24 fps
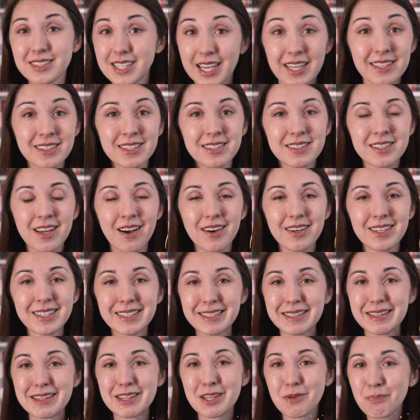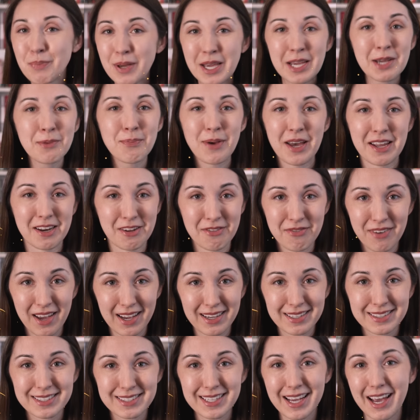Scientists call it the pig pen
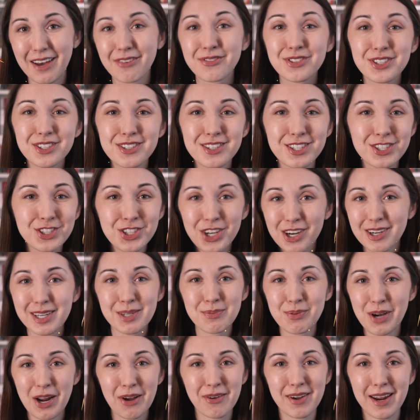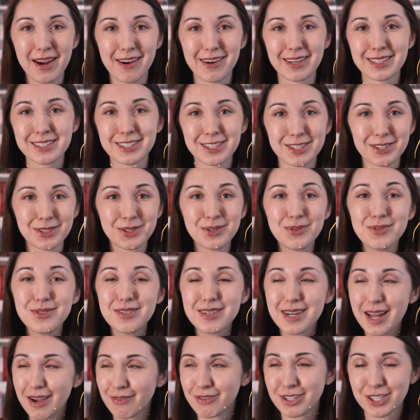effect, after the Charlie Brown character who
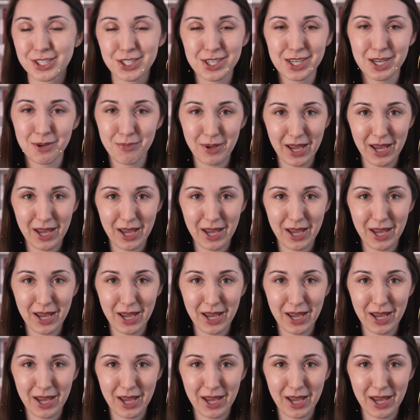never took a